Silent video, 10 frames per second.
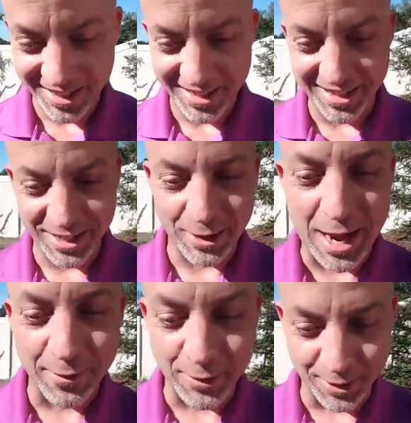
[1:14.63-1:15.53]
in the
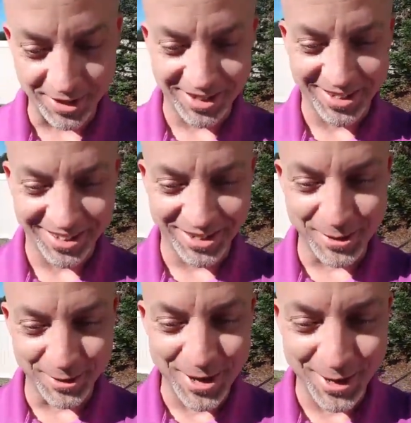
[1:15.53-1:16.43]
hereafter,
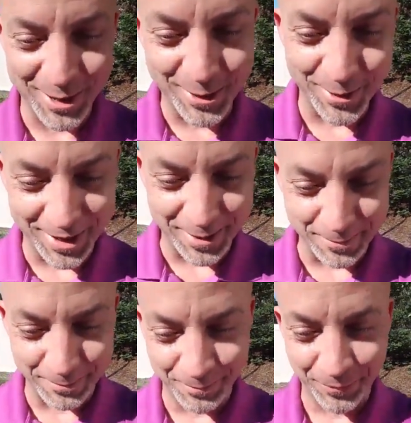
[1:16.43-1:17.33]
you, you,
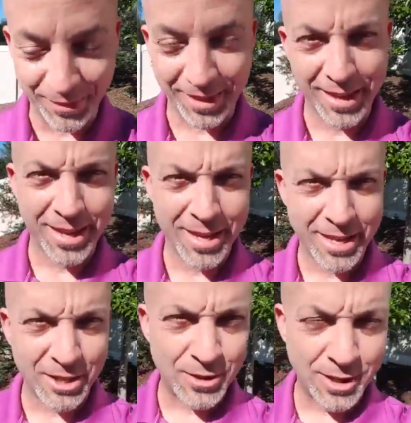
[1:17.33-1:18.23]
um,
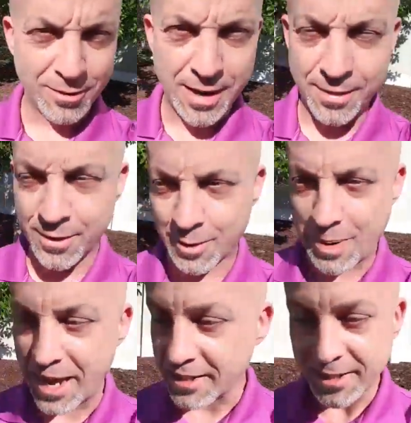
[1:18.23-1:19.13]
you get rather
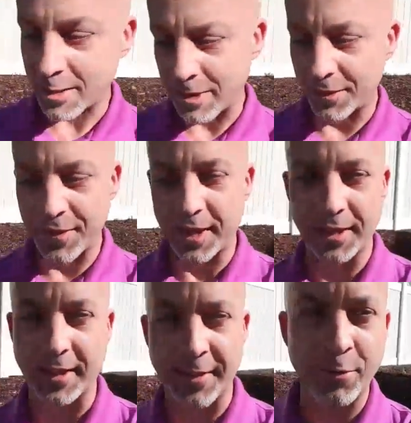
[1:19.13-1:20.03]
passionate about
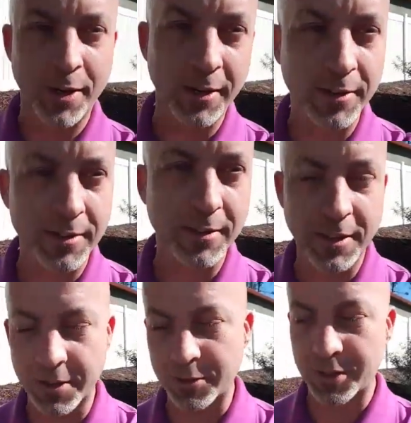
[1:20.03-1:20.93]
thinking that everyone else,
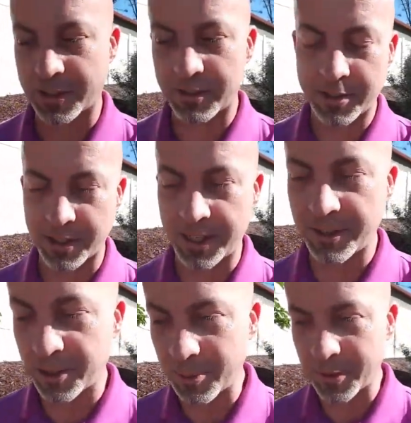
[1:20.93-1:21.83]
you know, should should
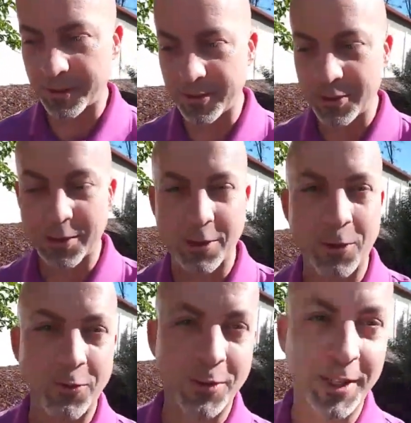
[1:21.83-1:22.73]
hear your point of view and
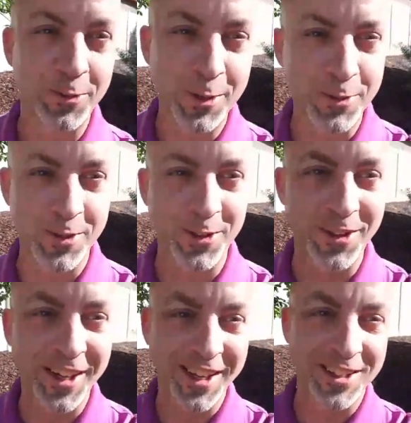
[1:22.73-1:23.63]
hopefully agree with you,
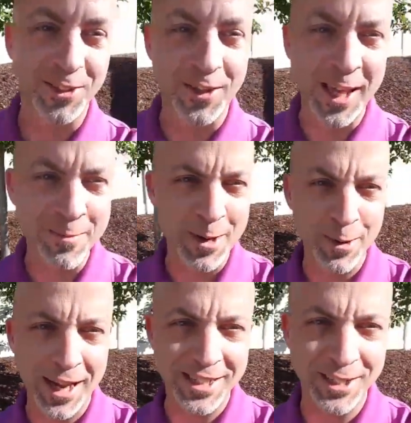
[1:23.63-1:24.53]
so they can be
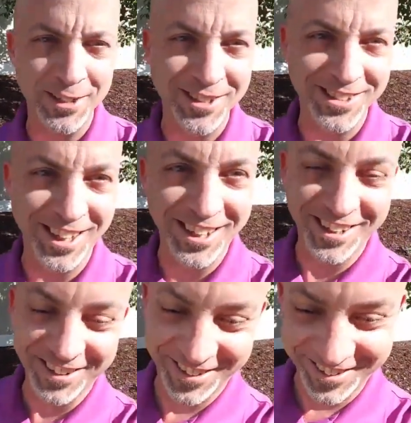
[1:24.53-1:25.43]
right too, just like
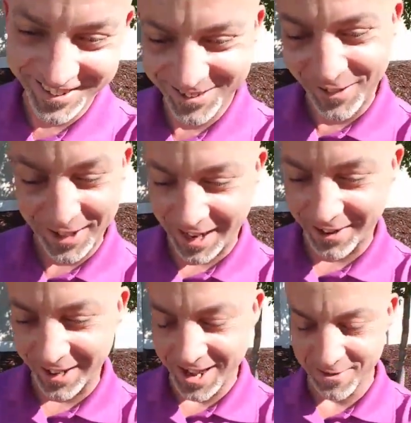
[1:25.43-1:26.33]
you. It's very
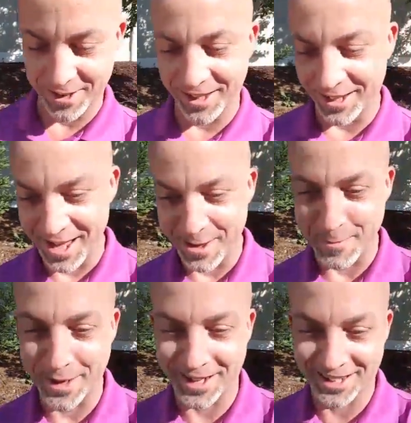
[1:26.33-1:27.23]
arrogant, really.
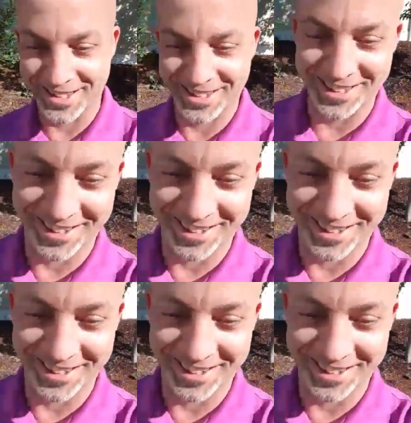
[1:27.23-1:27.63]
But